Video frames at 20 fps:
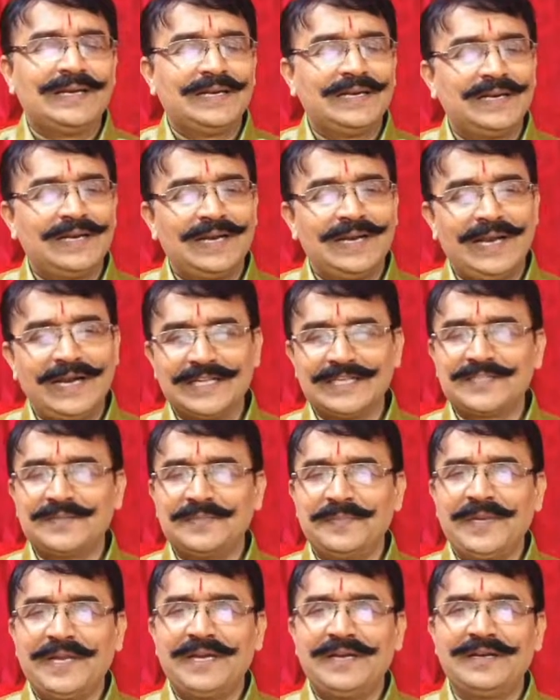Let us
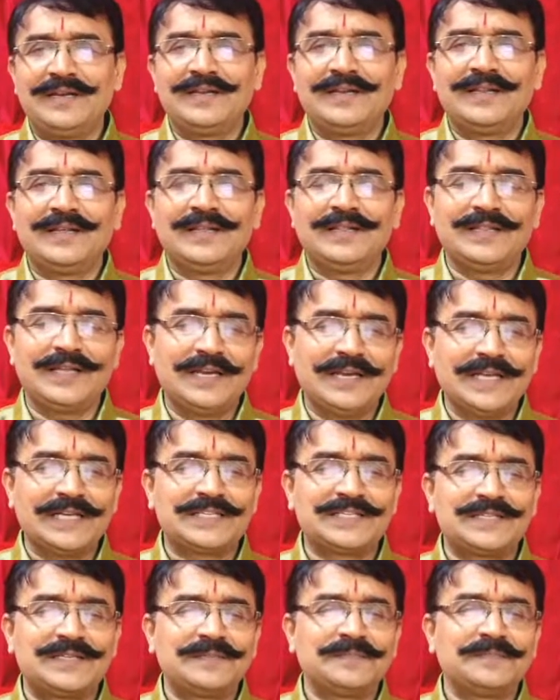meet in the
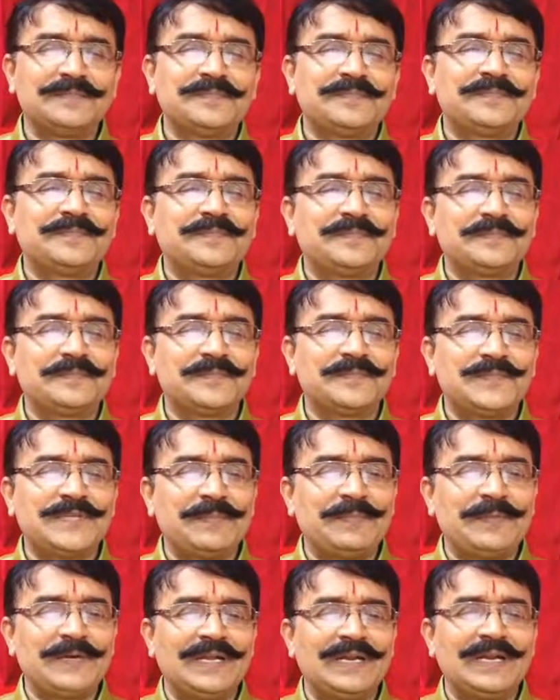next
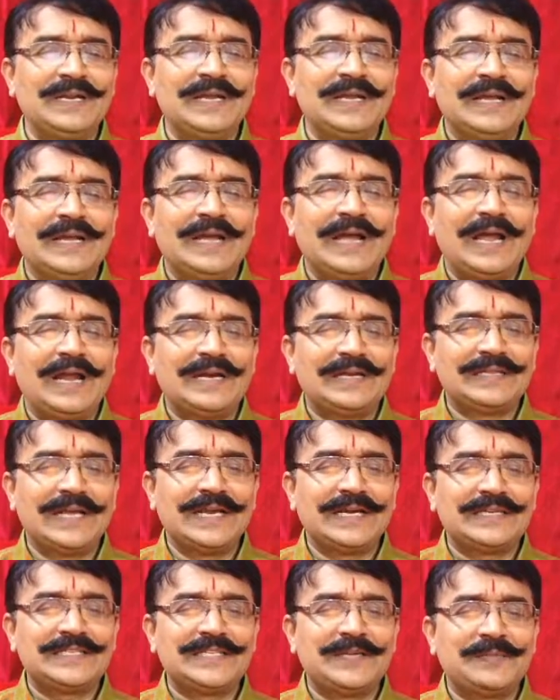chapter, and
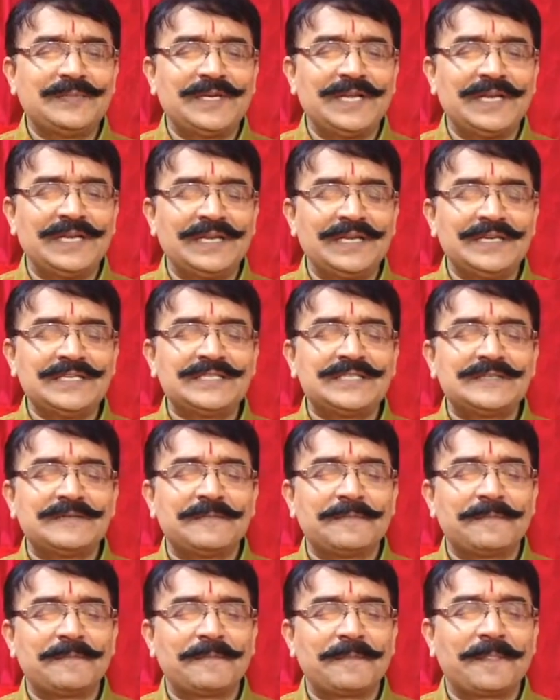that chapter is
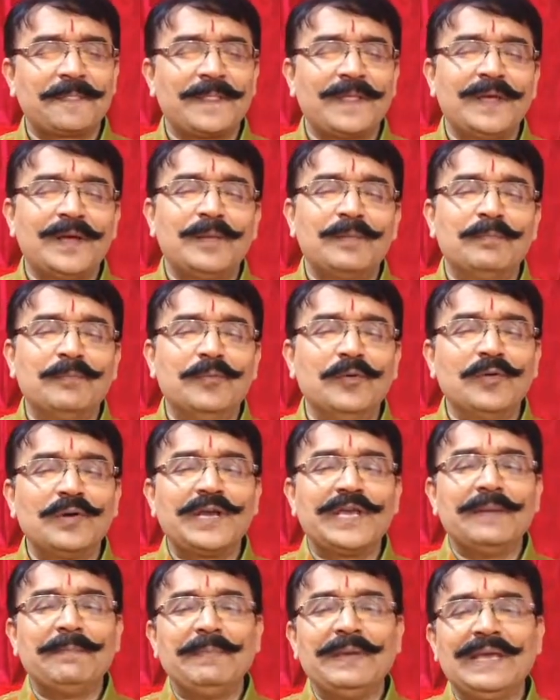
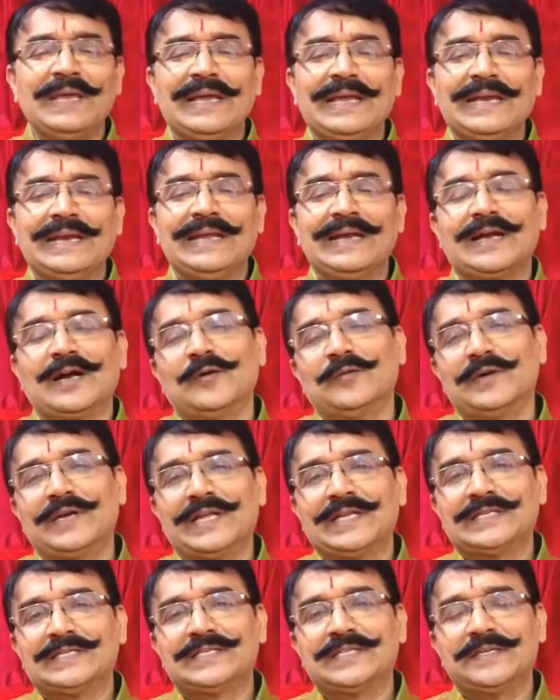bookkeeping and
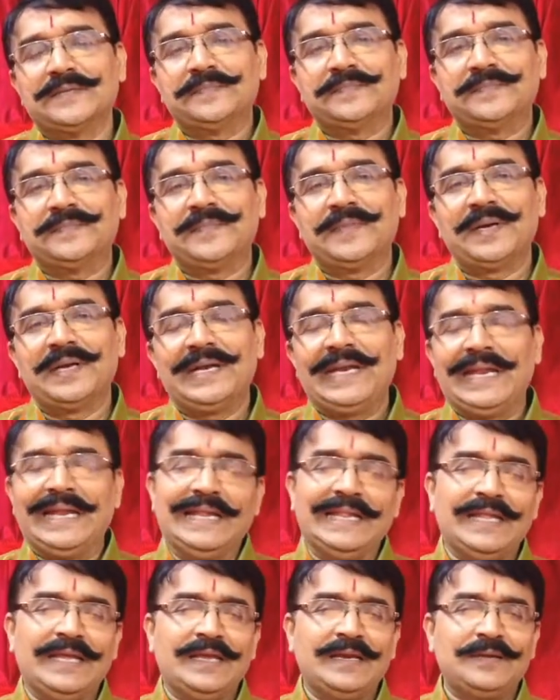accountancy.
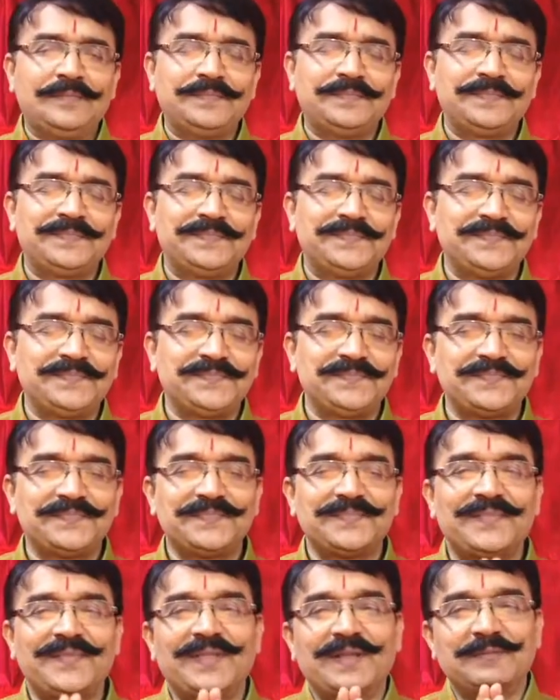Till then,
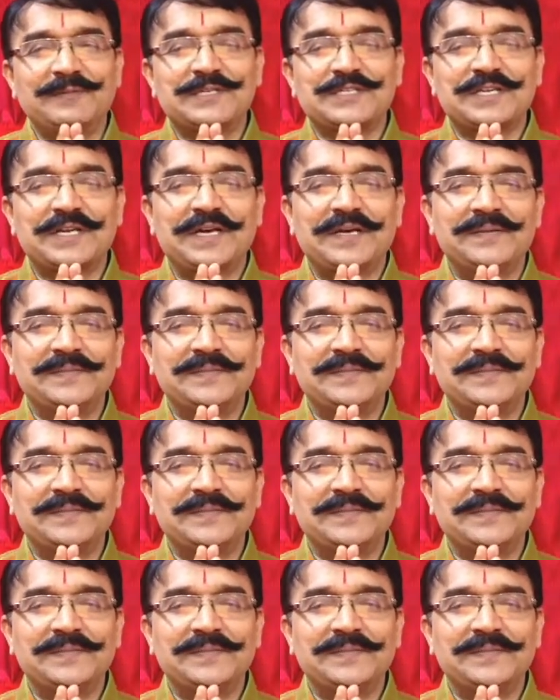namaskar.